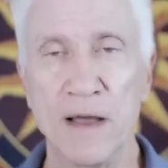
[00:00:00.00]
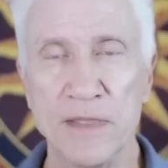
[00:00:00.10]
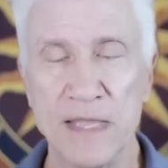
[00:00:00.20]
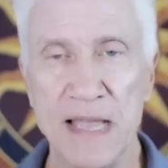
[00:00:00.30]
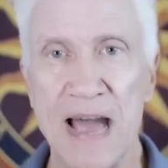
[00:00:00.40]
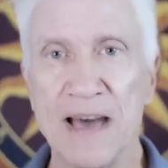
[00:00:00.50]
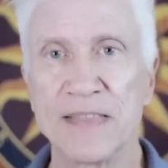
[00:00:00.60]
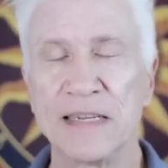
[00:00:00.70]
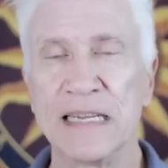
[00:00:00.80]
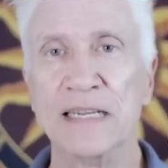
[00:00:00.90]
the
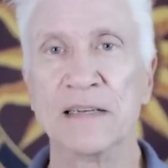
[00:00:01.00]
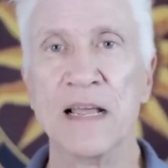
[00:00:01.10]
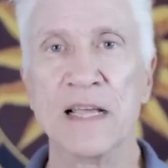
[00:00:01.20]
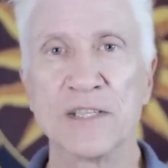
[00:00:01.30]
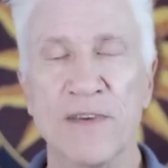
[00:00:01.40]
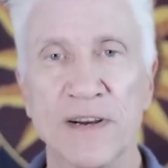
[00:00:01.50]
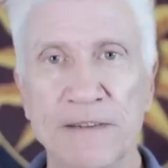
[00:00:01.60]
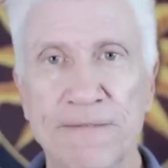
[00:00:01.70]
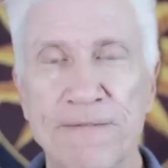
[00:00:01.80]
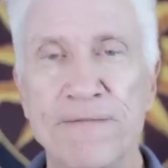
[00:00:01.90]
athlete. It's
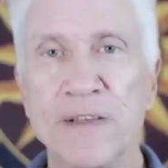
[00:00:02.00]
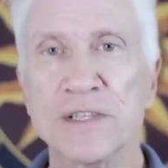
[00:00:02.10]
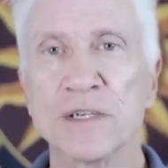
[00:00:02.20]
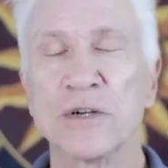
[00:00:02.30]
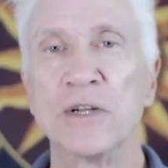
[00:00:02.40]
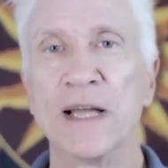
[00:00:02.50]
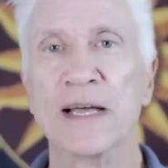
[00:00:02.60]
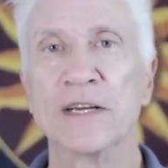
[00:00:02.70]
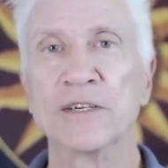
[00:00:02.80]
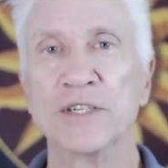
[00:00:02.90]
very physical
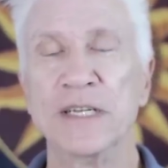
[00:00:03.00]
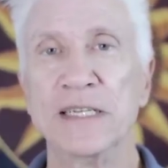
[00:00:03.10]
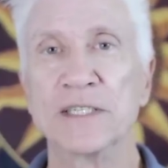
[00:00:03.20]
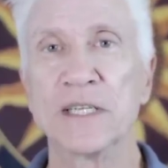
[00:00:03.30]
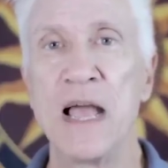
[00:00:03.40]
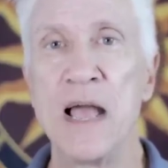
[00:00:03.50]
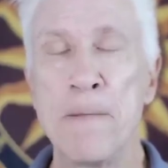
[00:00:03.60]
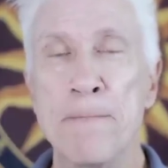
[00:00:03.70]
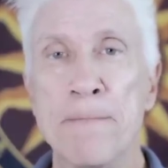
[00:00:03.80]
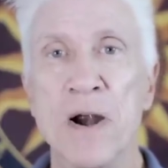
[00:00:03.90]
energies.
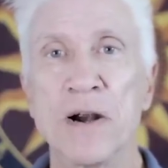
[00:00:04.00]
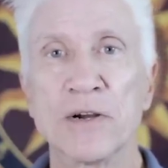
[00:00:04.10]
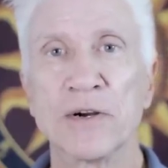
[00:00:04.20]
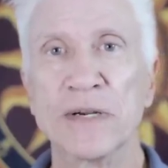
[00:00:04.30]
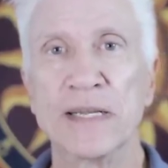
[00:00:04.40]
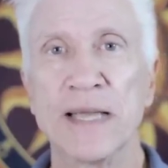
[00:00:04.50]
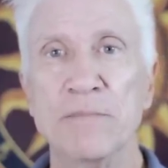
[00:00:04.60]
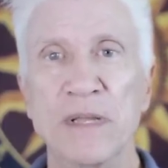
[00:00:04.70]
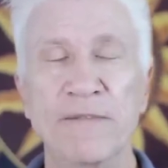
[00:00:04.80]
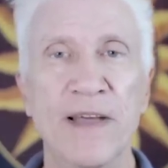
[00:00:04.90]
Mercury
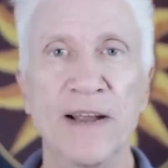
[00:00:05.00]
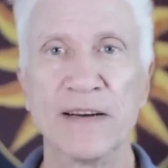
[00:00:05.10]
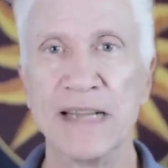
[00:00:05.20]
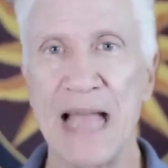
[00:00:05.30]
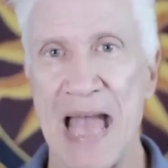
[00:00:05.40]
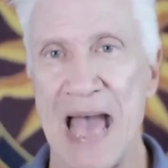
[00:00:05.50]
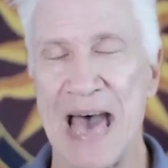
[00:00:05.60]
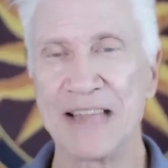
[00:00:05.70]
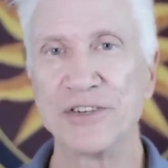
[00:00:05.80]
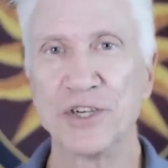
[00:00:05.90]
can be very
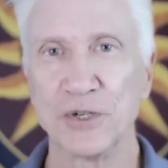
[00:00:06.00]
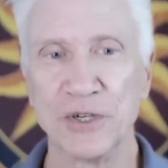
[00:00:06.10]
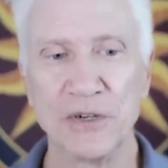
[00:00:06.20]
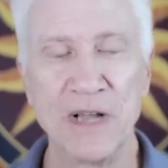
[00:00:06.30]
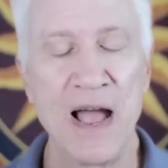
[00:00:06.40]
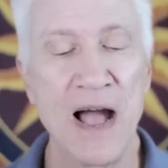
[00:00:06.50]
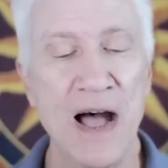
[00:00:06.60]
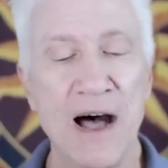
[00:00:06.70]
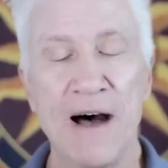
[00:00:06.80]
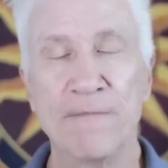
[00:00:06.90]
agile,
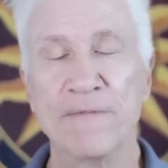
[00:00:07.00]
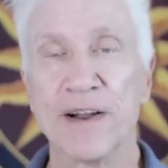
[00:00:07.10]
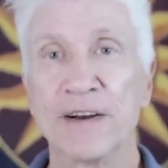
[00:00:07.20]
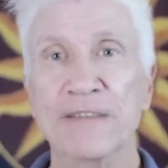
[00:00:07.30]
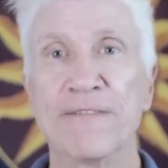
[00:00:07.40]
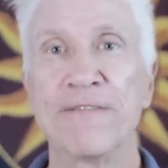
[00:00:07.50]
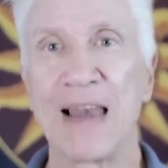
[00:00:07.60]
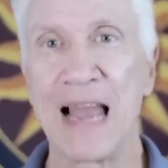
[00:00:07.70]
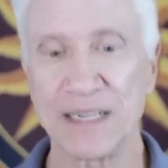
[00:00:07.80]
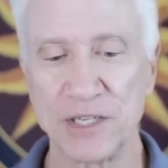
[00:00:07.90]
very
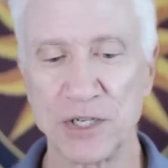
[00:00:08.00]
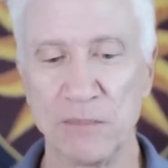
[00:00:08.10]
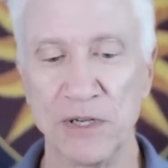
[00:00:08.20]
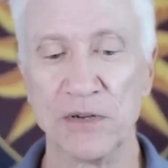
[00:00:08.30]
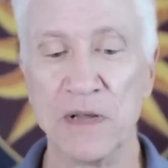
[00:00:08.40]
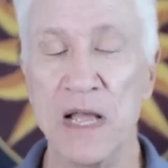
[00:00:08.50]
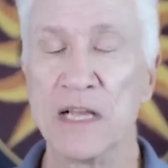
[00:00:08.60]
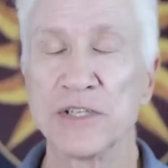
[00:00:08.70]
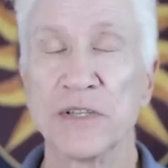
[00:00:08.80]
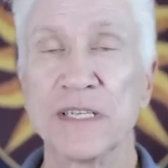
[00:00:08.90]
flexible.
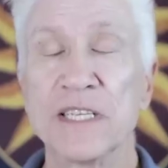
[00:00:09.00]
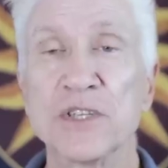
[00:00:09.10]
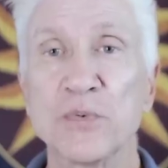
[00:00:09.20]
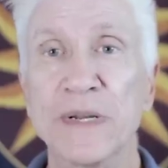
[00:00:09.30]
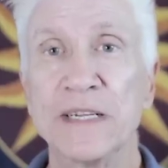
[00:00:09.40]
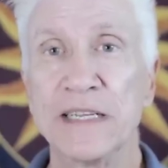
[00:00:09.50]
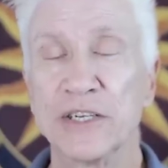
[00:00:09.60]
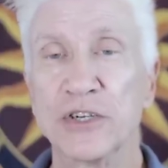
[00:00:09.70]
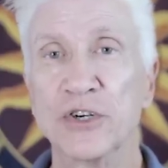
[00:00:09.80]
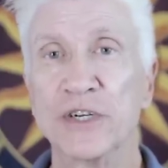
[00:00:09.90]
So this is really a
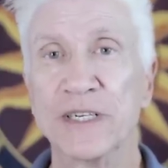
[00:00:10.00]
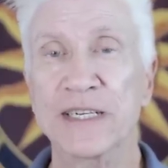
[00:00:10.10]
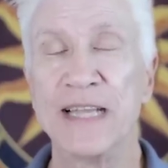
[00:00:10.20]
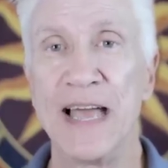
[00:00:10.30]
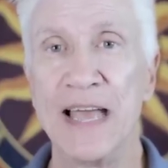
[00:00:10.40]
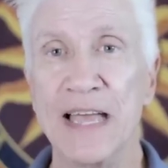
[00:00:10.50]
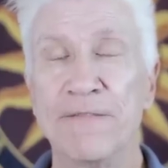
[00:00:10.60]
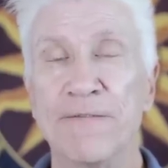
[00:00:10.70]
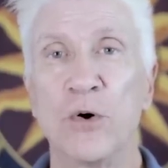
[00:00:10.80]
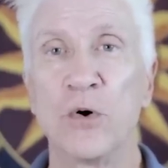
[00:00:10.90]
good
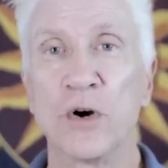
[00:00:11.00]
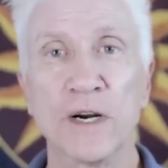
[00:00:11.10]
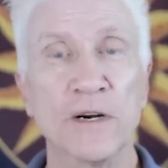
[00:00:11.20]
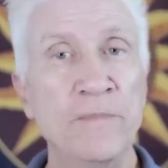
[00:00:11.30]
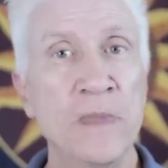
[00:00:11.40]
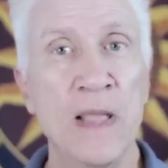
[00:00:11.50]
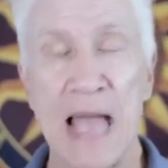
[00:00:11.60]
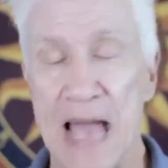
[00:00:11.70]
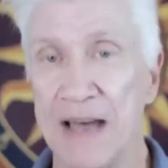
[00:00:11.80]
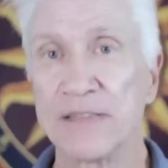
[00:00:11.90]
day for
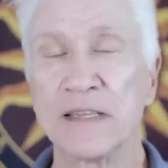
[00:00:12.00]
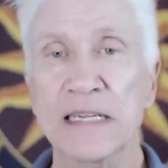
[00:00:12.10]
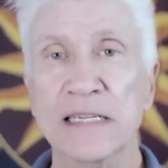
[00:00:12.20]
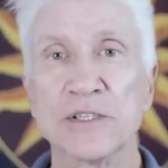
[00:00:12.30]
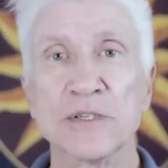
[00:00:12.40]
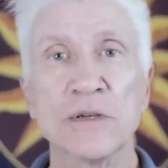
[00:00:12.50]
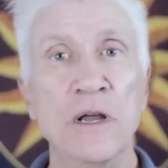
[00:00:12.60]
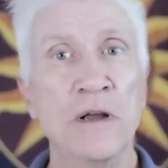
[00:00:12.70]
athletes,